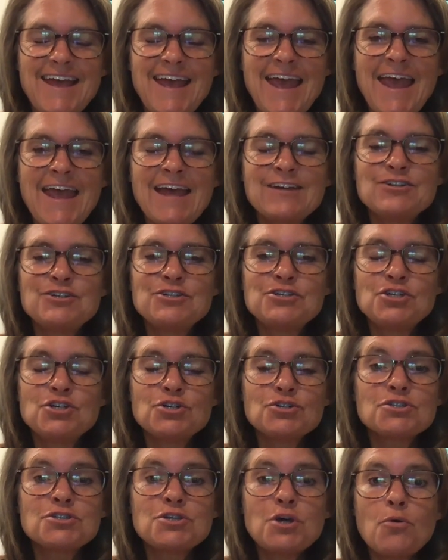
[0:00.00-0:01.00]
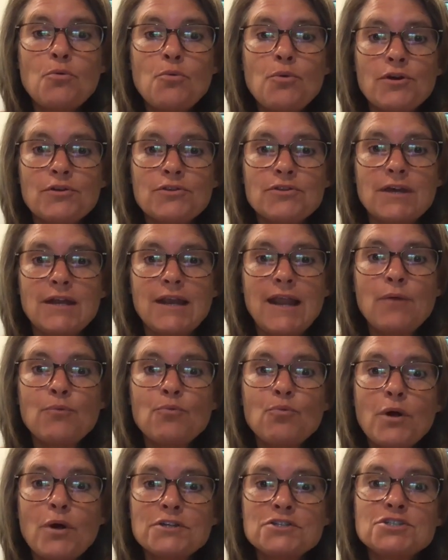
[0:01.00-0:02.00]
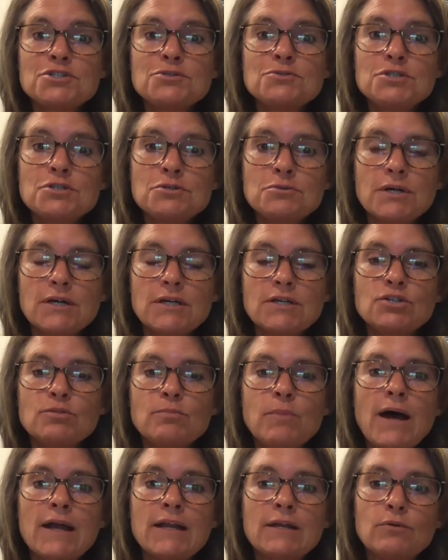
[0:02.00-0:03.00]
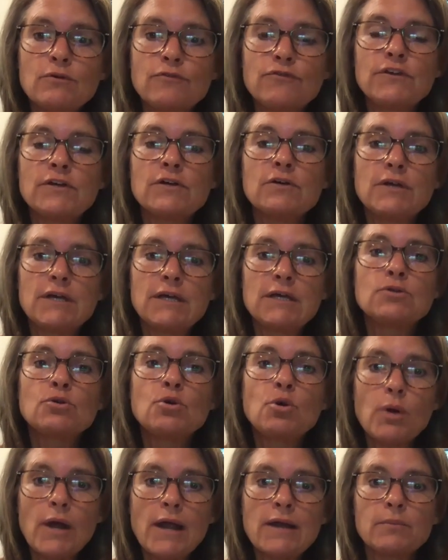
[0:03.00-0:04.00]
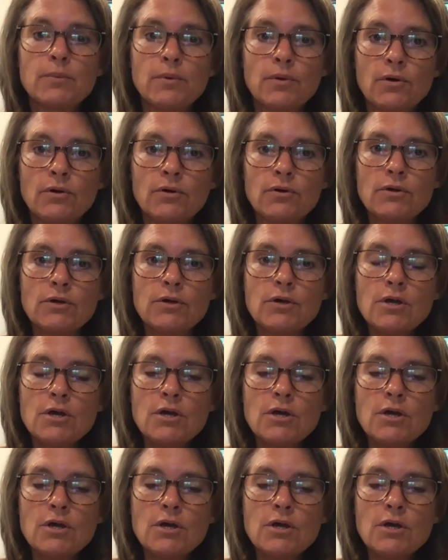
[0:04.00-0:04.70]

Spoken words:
And you're so worth it. And once you do it, your body will feel incredible.